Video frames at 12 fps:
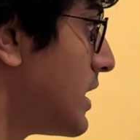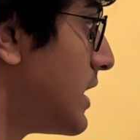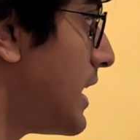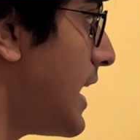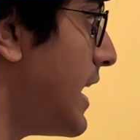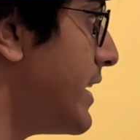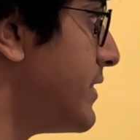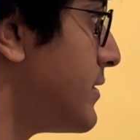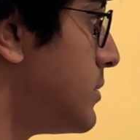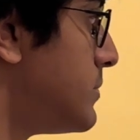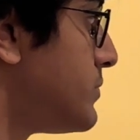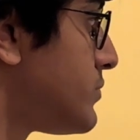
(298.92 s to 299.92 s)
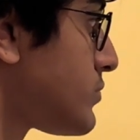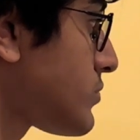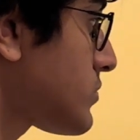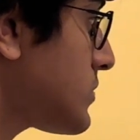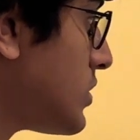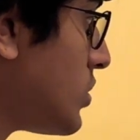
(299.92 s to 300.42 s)
And
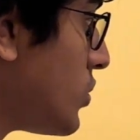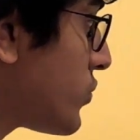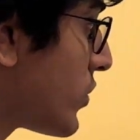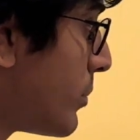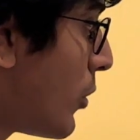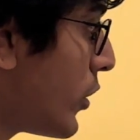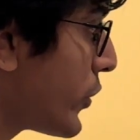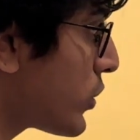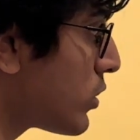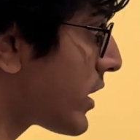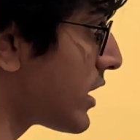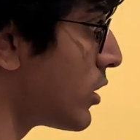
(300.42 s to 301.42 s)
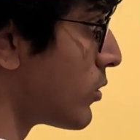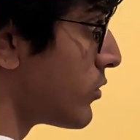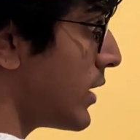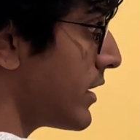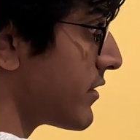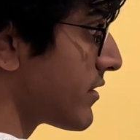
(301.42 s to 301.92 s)
so the particle can go
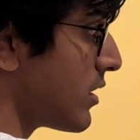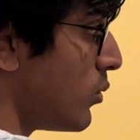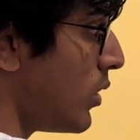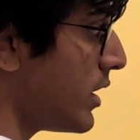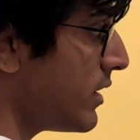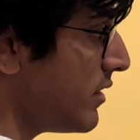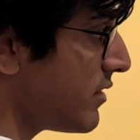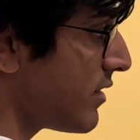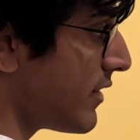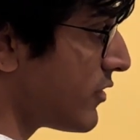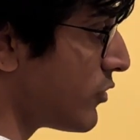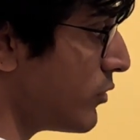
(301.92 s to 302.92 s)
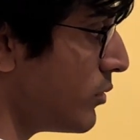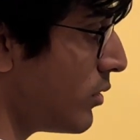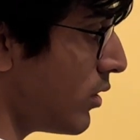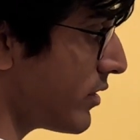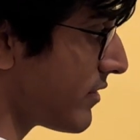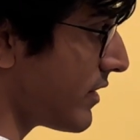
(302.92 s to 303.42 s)
through either slit 1, slit 2,
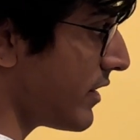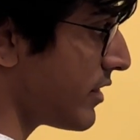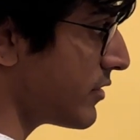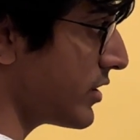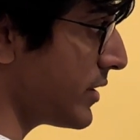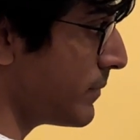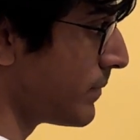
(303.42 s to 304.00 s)
or slit 3.